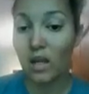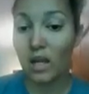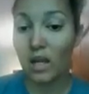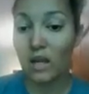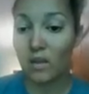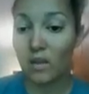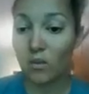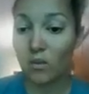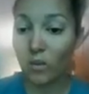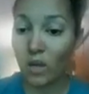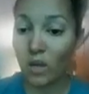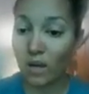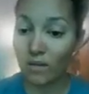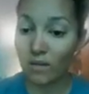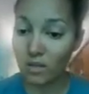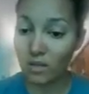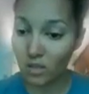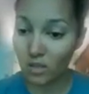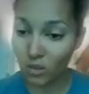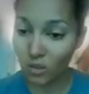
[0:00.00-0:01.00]
And then we have
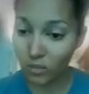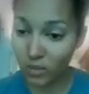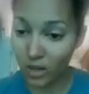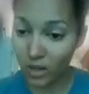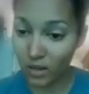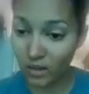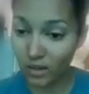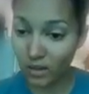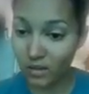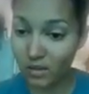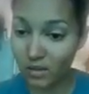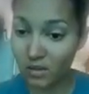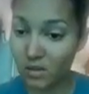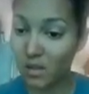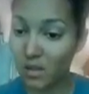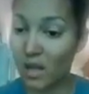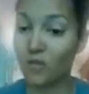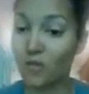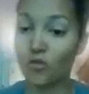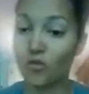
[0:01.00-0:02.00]
our cell products,
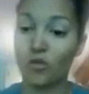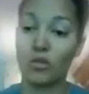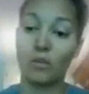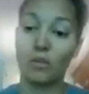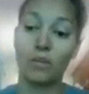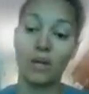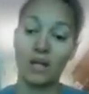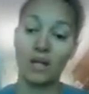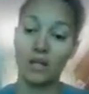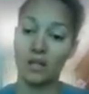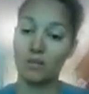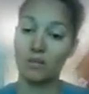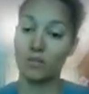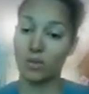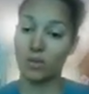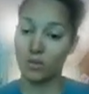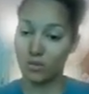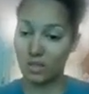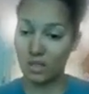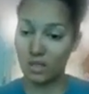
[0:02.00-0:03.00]
the androgen binding
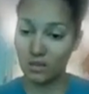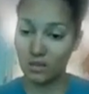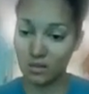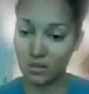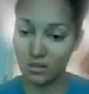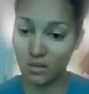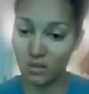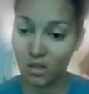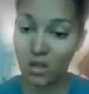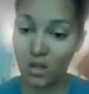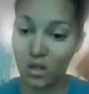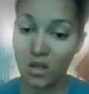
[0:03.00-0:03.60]
proteins,